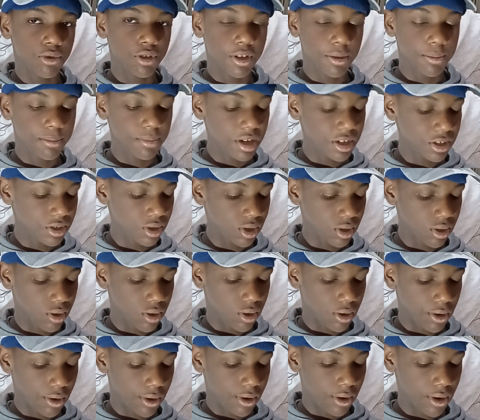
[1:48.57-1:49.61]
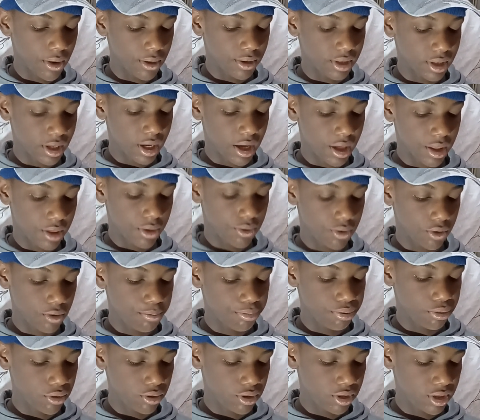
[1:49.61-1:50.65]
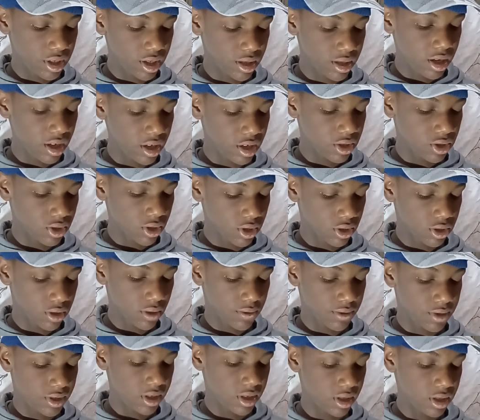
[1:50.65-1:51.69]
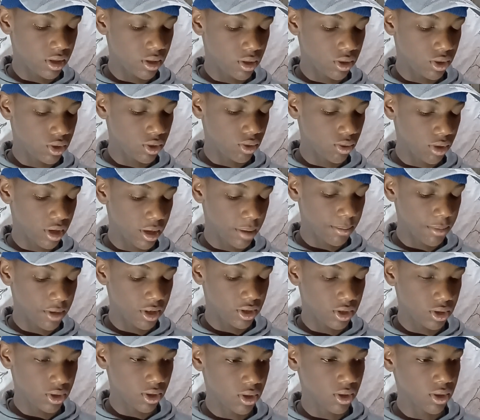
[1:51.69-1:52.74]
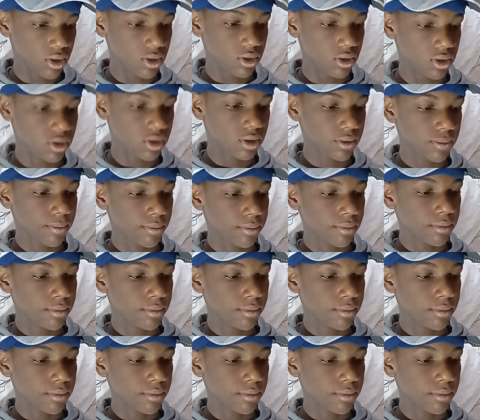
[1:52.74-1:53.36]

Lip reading: the major cause and anthropogenic source of CO2 emissions